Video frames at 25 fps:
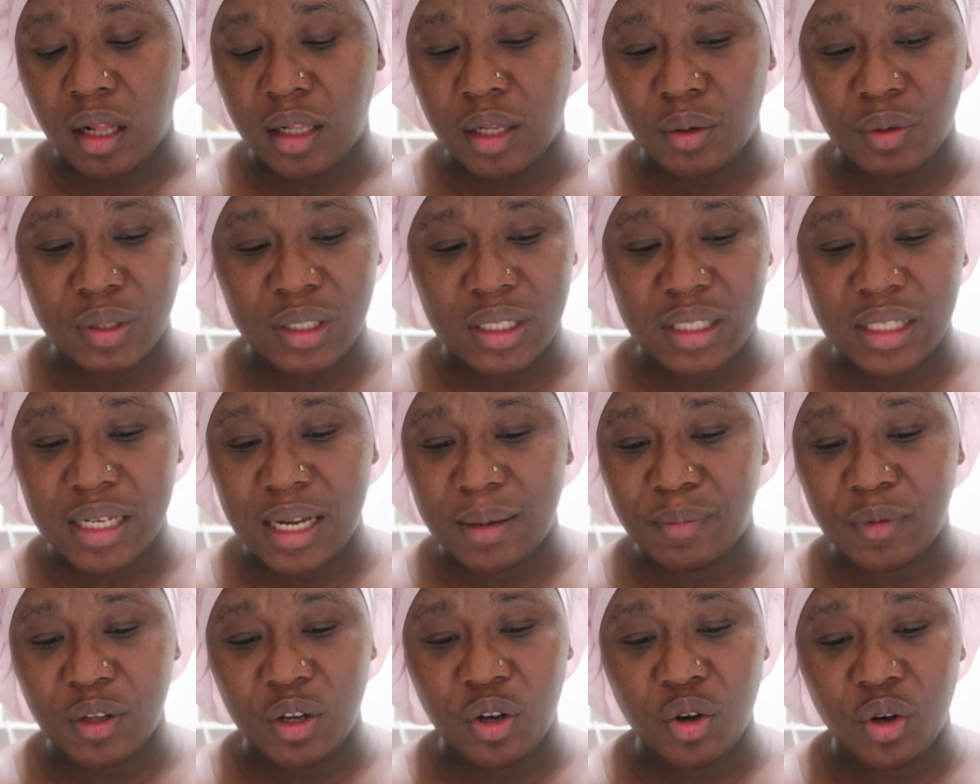there was a
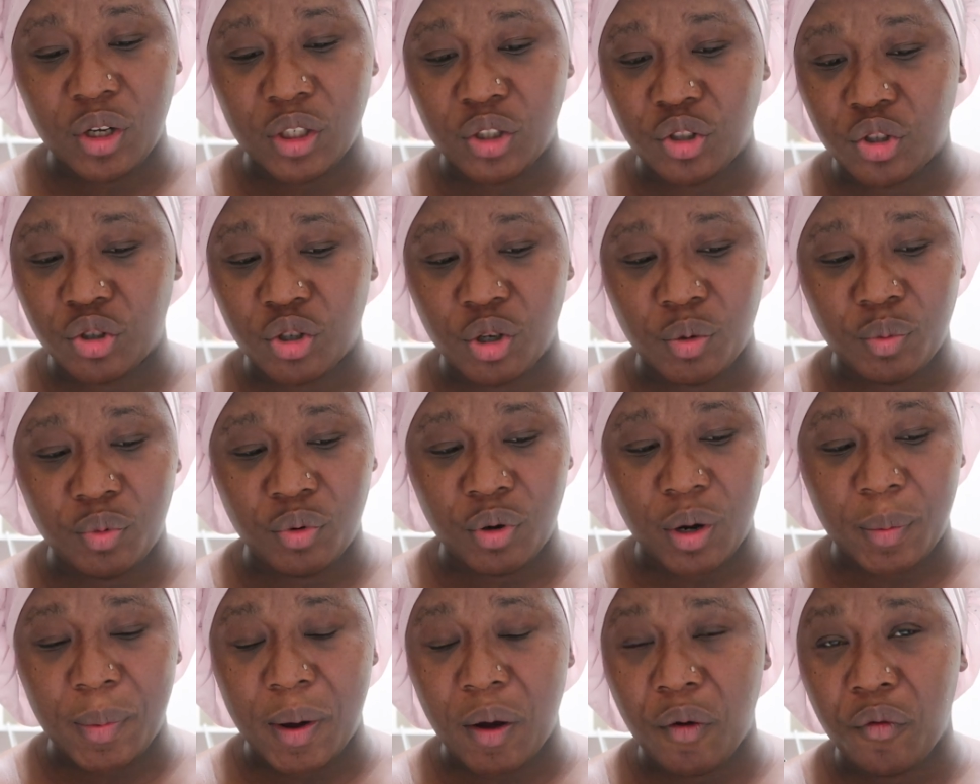time they got in
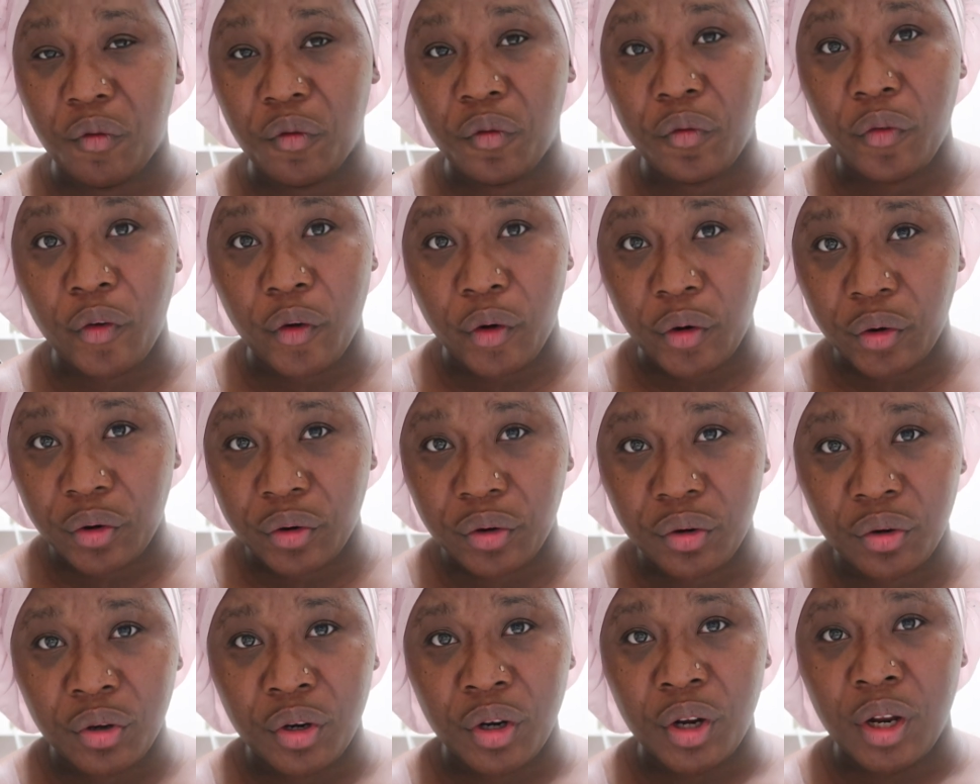trouble about
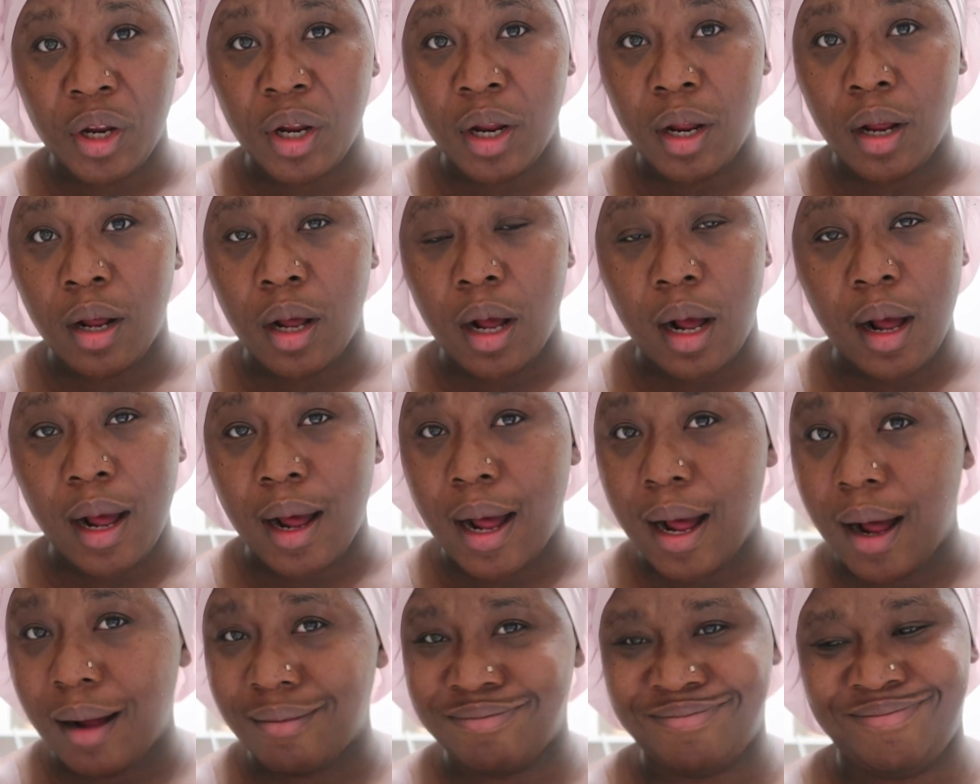Fern.
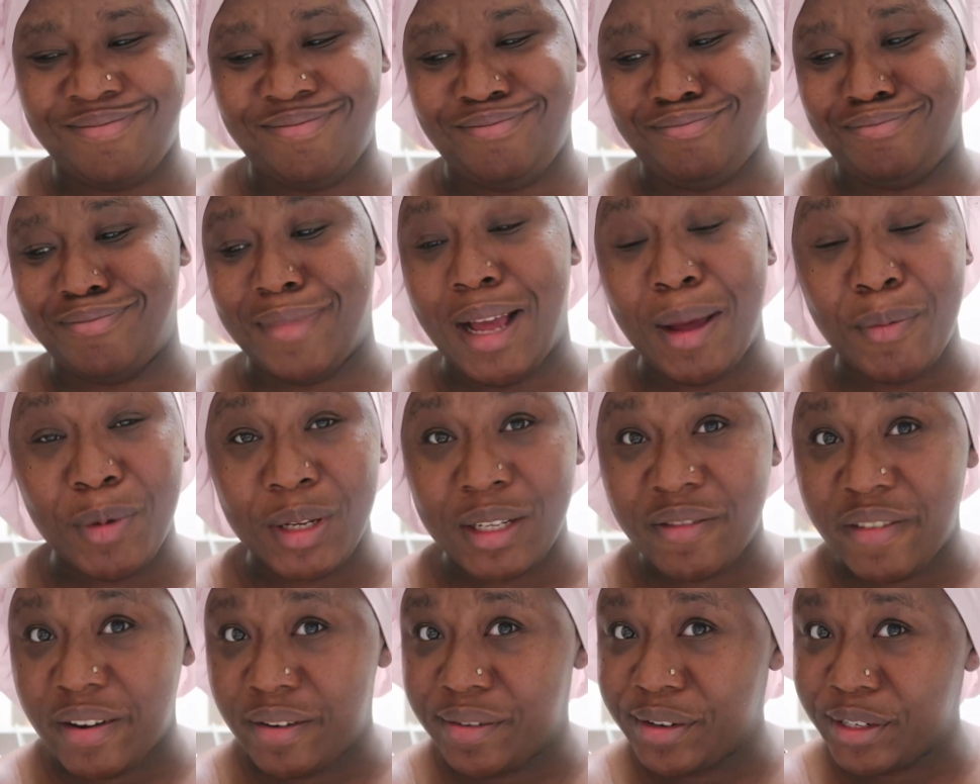I
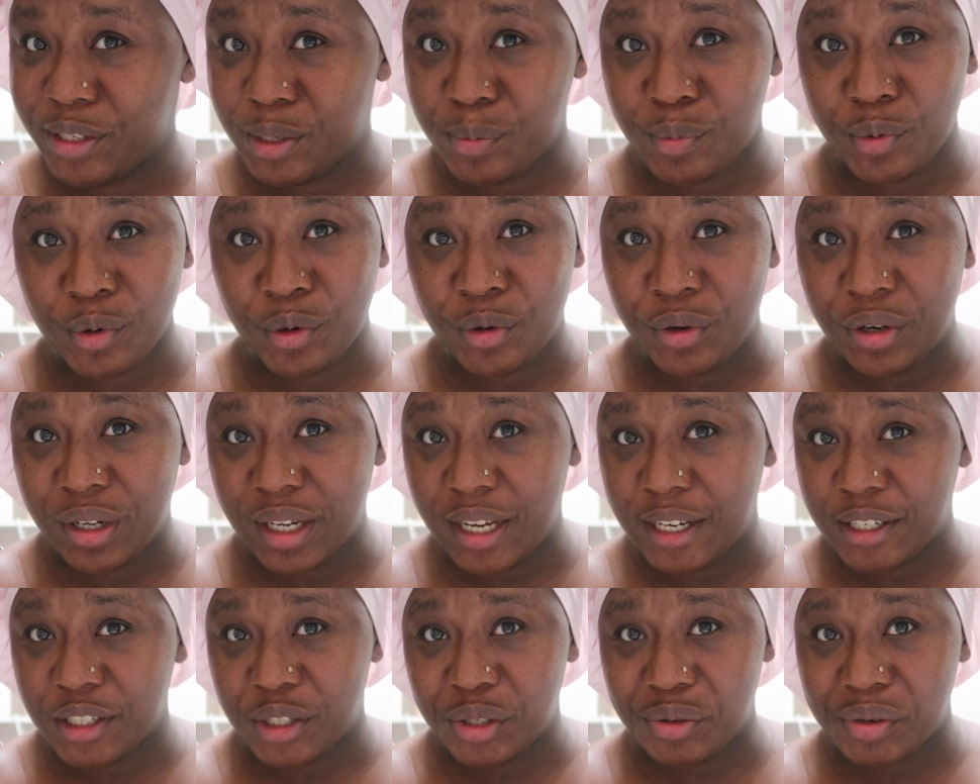mean, a very typical
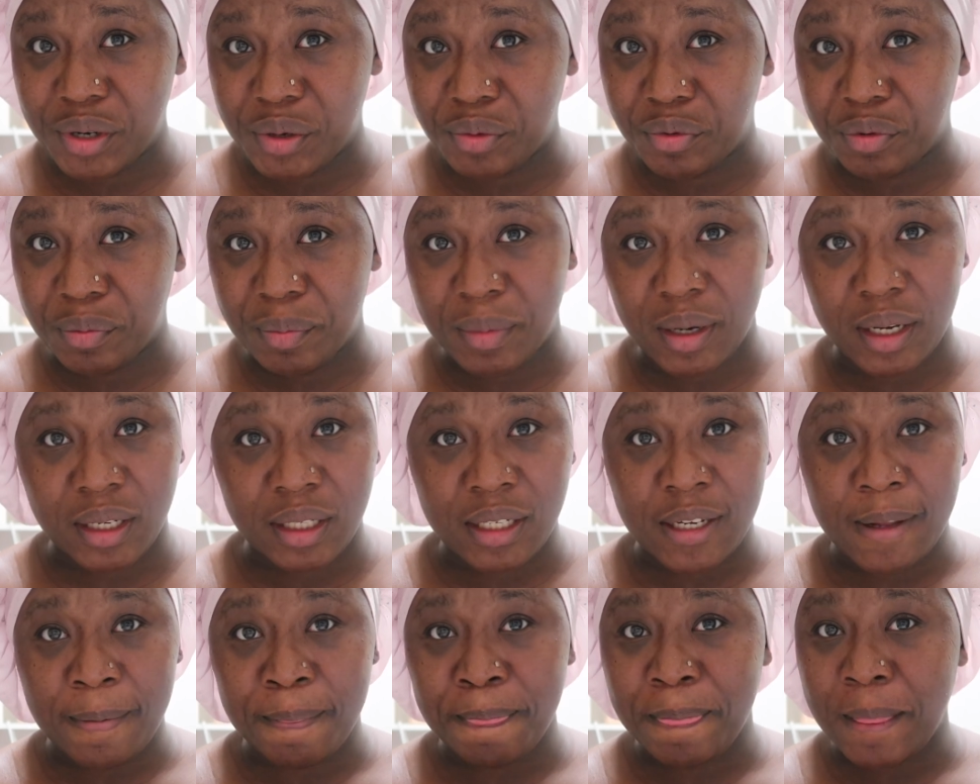Nigerian
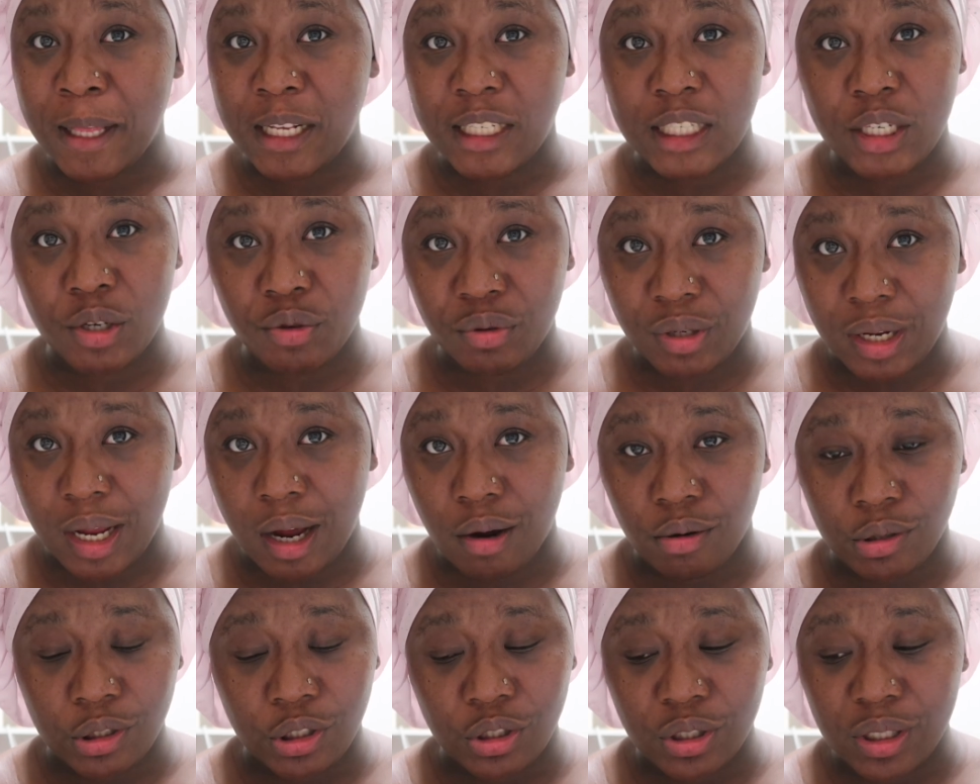woman. Till
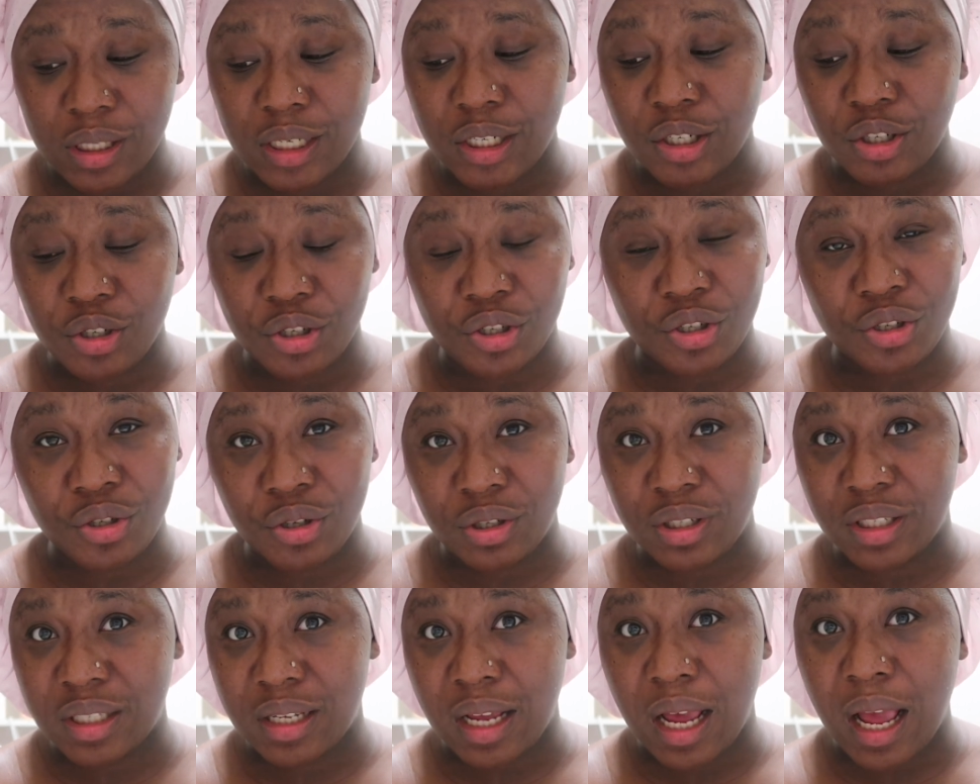now, Jordan does
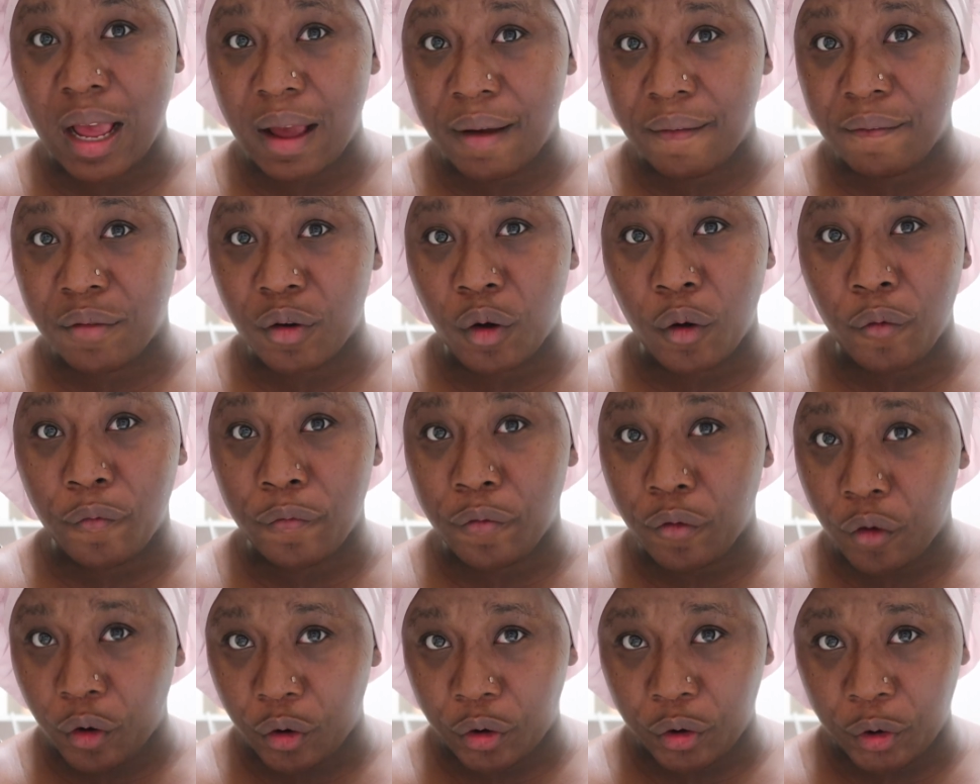not have a
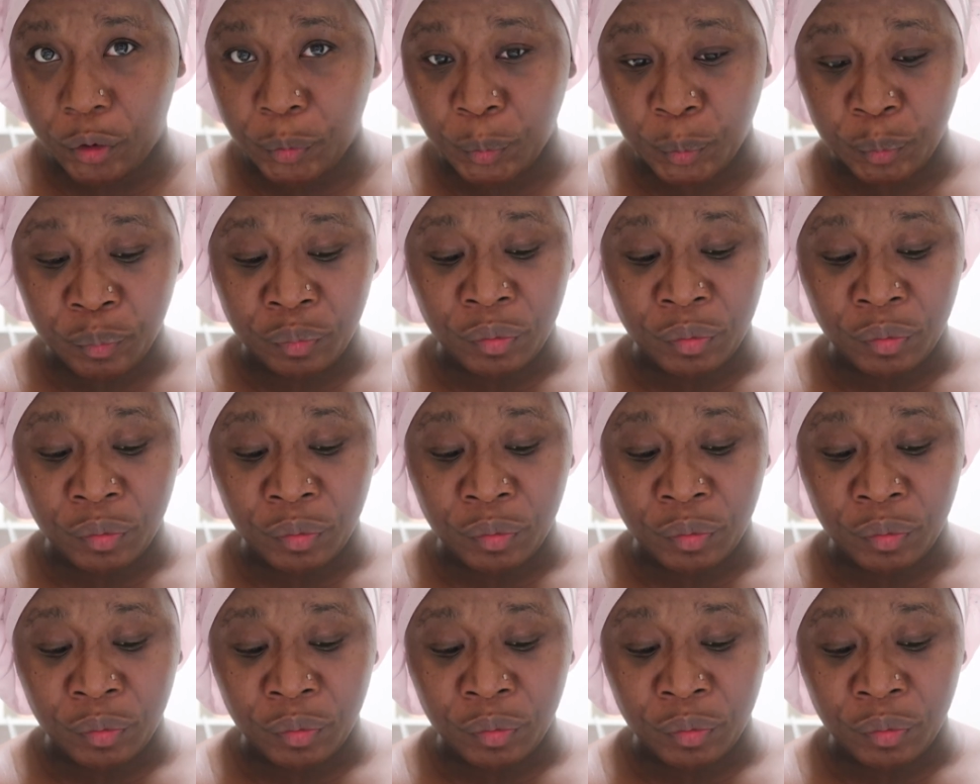Fern.